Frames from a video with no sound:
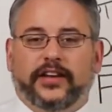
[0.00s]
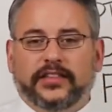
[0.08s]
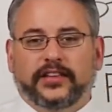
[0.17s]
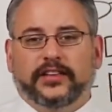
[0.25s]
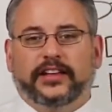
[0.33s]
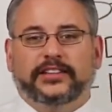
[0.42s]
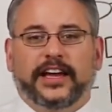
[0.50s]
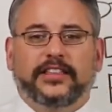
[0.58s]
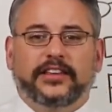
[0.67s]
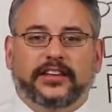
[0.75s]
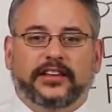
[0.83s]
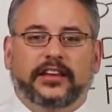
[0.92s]
anything like
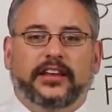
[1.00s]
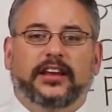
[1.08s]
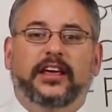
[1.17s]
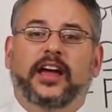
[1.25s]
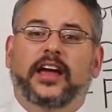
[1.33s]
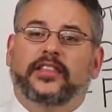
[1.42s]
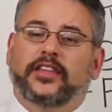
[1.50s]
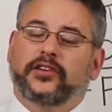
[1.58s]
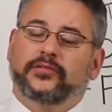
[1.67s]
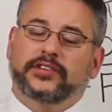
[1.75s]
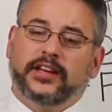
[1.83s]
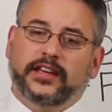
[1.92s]
that you need that
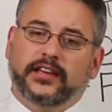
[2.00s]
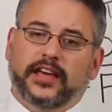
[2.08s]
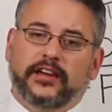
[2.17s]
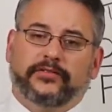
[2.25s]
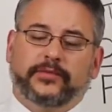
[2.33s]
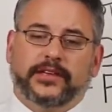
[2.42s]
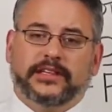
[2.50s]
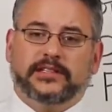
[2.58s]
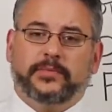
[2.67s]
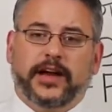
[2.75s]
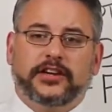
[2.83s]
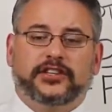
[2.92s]
you didn't get from the
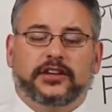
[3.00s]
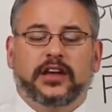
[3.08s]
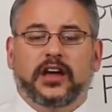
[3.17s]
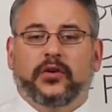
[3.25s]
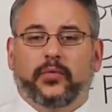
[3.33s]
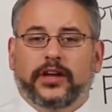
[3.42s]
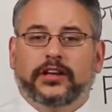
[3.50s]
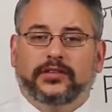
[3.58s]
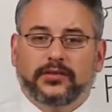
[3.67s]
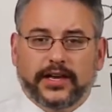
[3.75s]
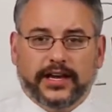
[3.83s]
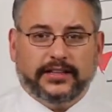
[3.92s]
inspection, we can
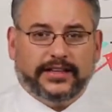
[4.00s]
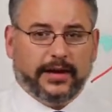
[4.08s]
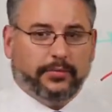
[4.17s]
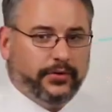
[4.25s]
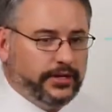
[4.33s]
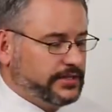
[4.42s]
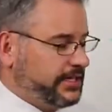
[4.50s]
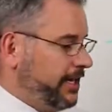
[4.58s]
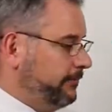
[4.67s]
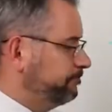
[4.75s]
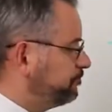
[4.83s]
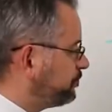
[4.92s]
do that at that point in
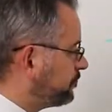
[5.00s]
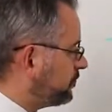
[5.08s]
time.